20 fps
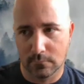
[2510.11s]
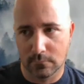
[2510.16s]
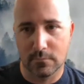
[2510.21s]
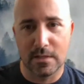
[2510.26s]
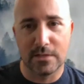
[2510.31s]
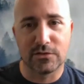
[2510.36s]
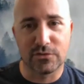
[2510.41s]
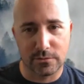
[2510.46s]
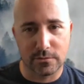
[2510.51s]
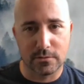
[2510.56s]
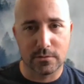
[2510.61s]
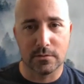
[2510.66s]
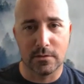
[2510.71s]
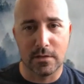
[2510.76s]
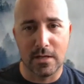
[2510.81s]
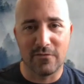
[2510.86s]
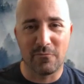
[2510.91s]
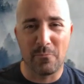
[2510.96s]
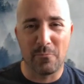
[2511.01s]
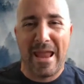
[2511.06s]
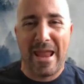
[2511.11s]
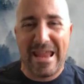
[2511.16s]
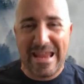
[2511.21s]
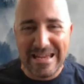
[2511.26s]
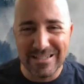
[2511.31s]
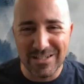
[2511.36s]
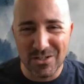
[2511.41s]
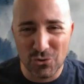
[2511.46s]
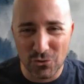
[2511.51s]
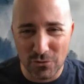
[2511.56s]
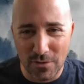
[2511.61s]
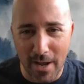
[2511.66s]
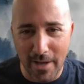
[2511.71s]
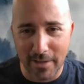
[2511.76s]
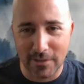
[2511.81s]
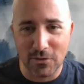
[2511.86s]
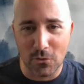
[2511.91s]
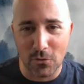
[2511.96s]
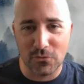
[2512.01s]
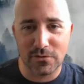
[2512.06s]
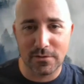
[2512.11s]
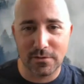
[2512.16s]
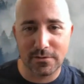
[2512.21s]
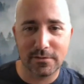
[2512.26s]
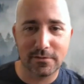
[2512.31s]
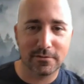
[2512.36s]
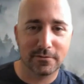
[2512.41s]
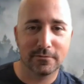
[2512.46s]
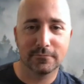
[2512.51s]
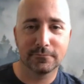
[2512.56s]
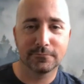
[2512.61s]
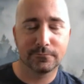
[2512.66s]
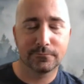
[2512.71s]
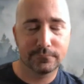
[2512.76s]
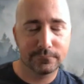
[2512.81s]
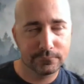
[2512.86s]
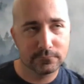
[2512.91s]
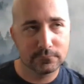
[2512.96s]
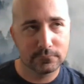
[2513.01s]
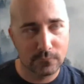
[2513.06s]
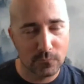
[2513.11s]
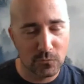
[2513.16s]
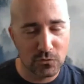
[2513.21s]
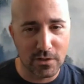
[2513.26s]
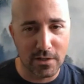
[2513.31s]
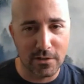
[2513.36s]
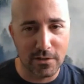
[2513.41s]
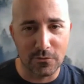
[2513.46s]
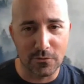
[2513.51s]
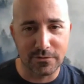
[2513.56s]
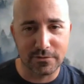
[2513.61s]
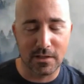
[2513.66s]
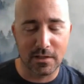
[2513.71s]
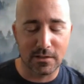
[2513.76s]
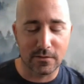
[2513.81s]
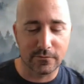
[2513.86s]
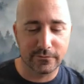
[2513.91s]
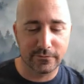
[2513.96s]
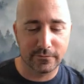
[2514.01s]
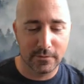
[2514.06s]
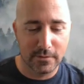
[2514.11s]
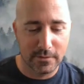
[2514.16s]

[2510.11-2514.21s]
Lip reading: if pain is your diagnosis, which I know is kind of,